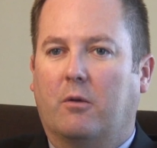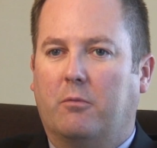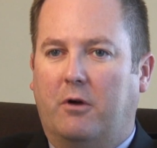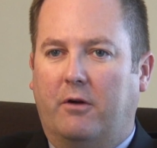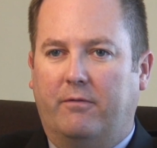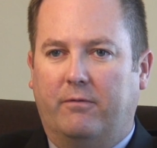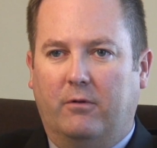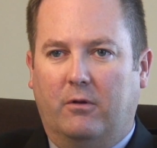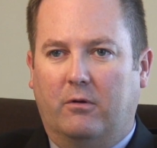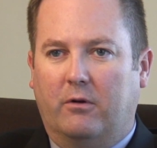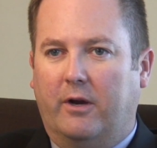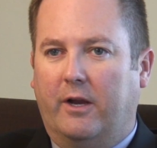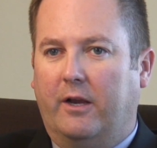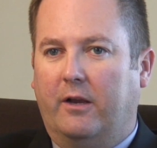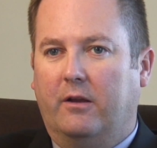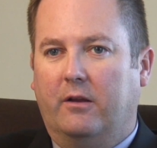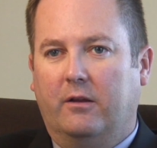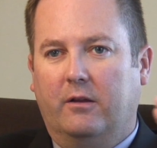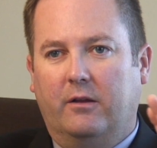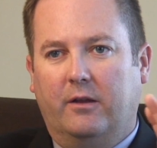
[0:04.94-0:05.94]
about
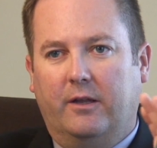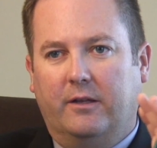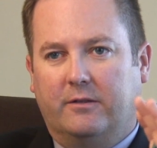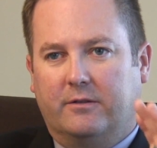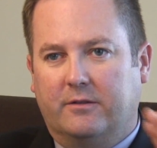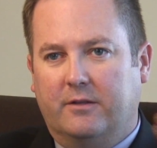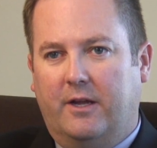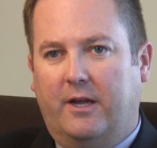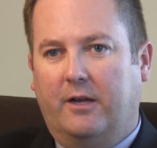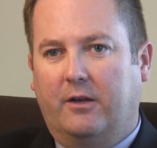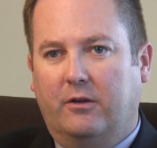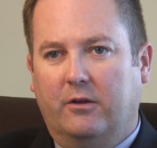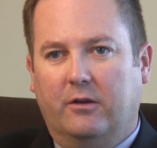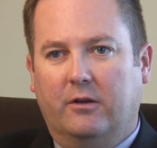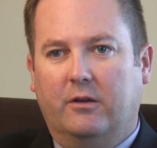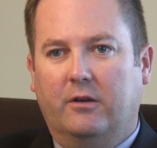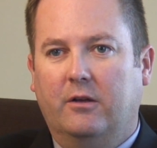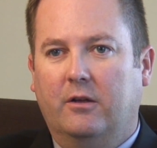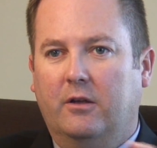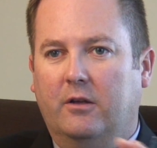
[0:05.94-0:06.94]
fluoride. It's not
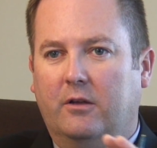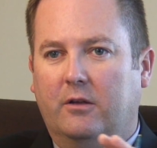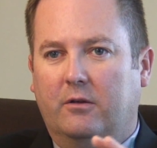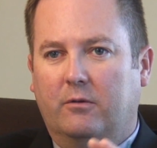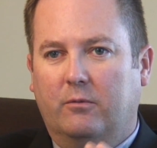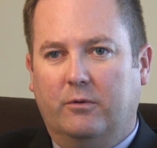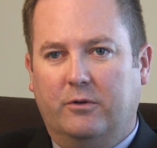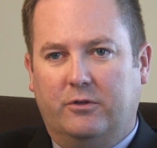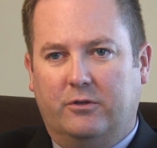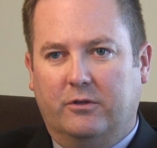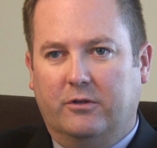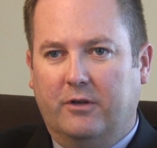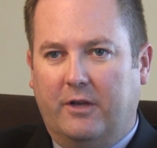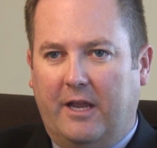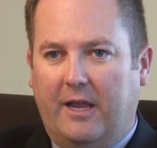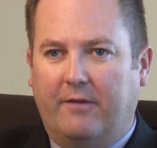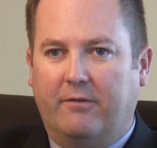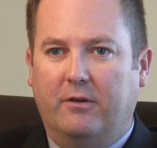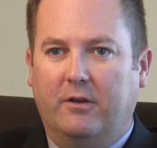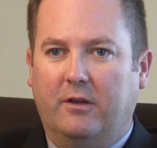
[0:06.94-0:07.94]
good. We shouldn't
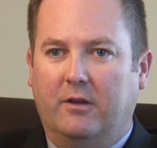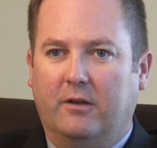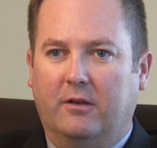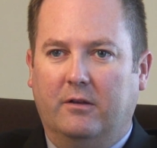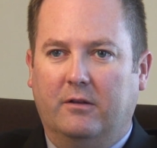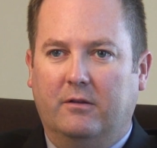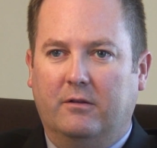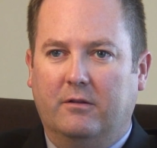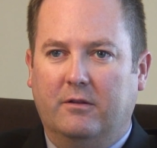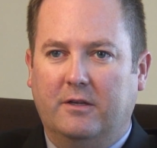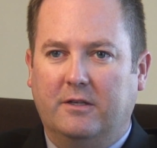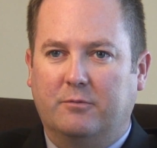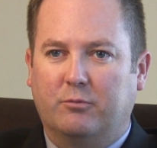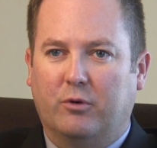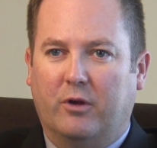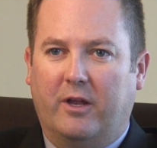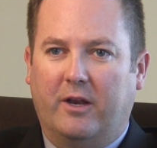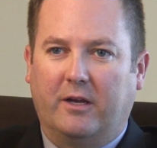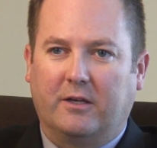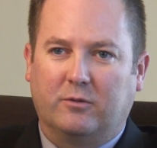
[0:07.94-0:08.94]
have it in these
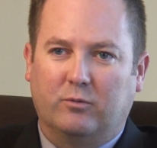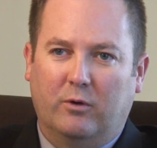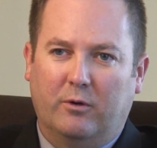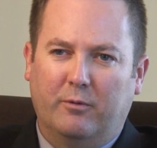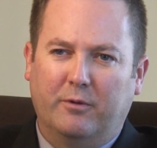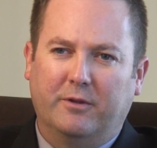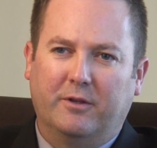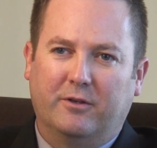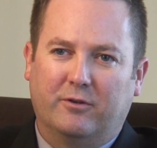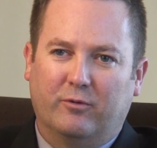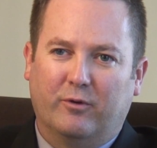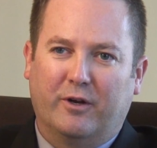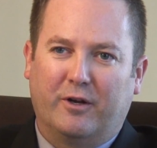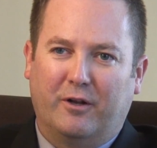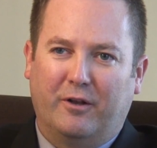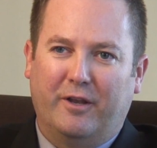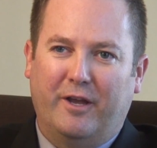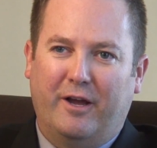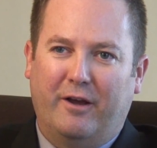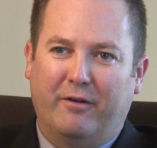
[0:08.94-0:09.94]
products. What would the
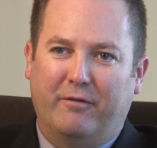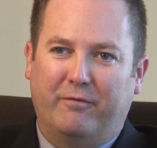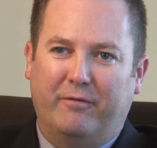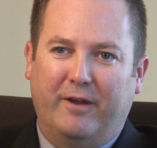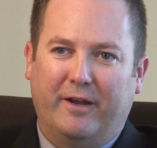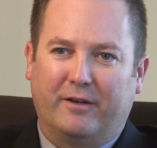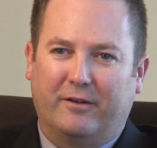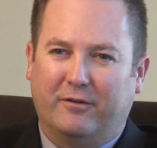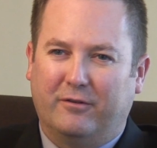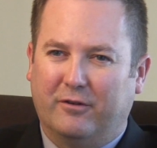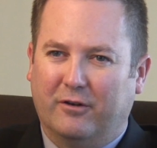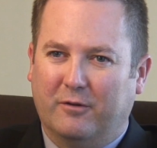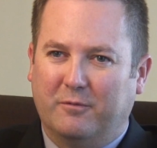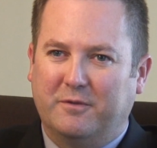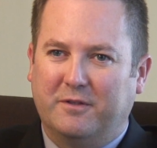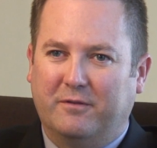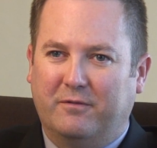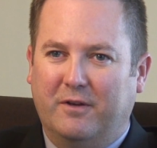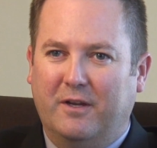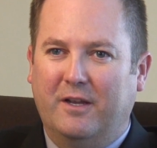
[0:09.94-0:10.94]
trickle down effect in
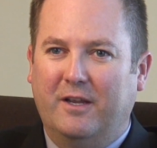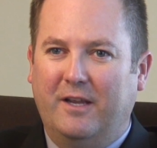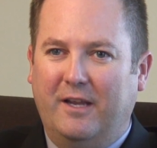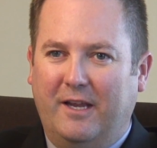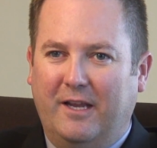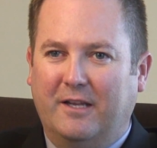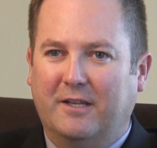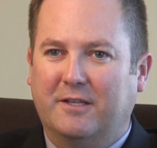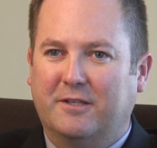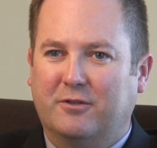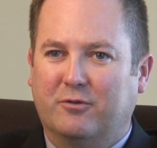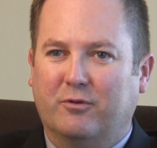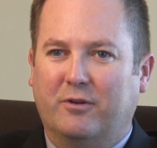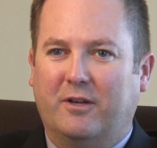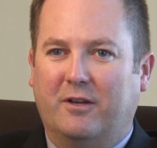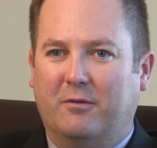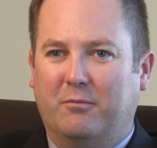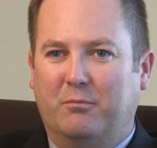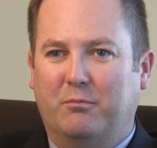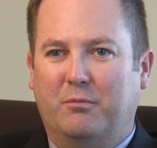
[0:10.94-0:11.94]
terms of industry
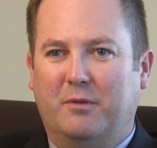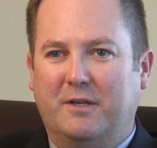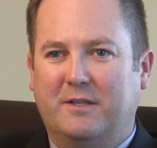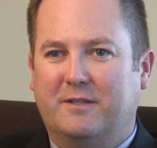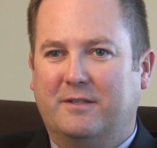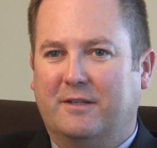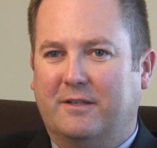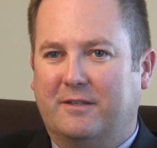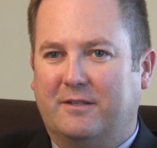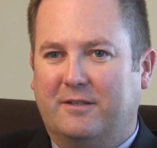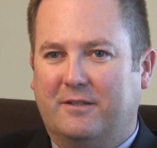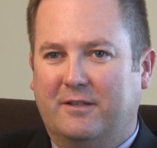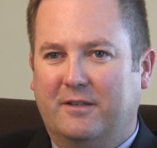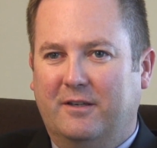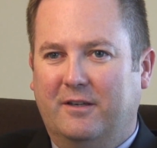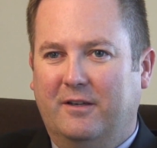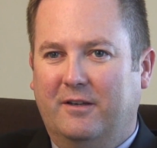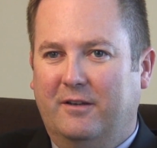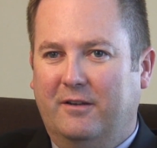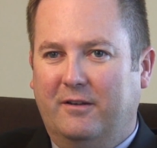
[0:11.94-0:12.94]
and business
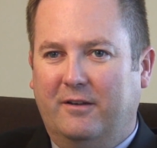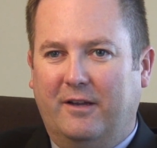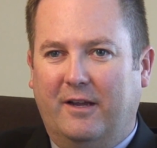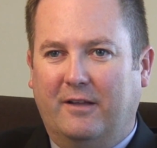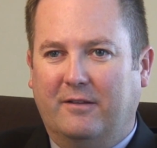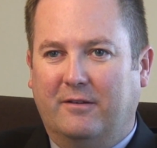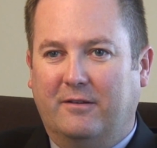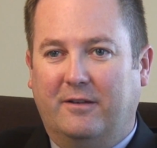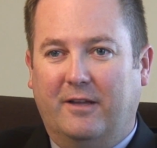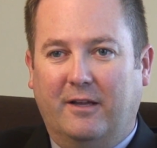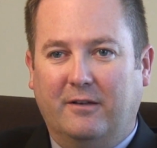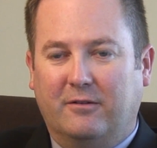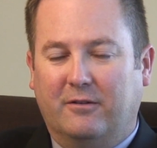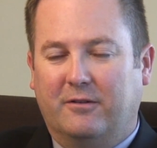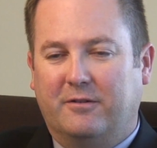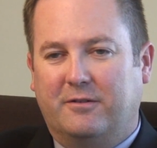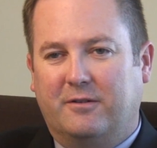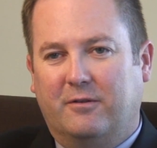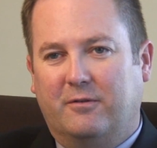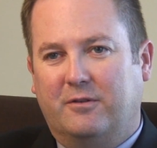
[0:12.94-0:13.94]
and the
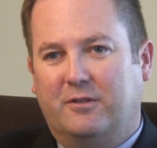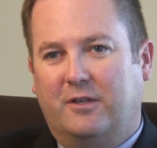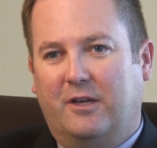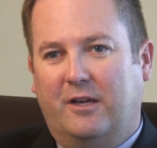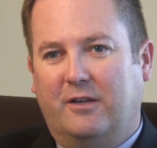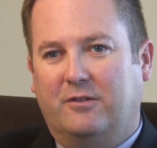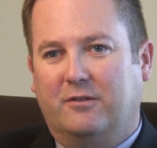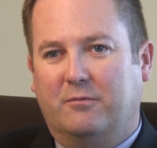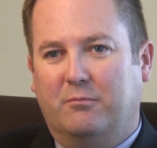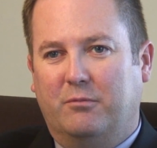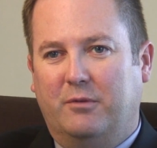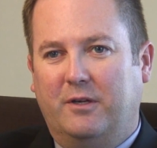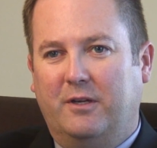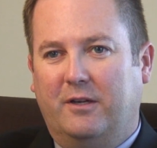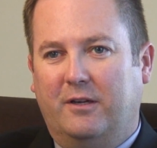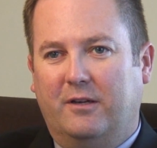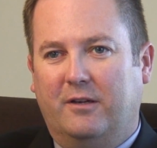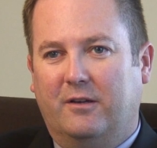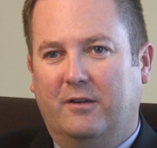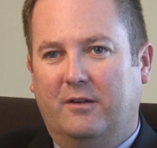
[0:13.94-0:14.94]
dental association be?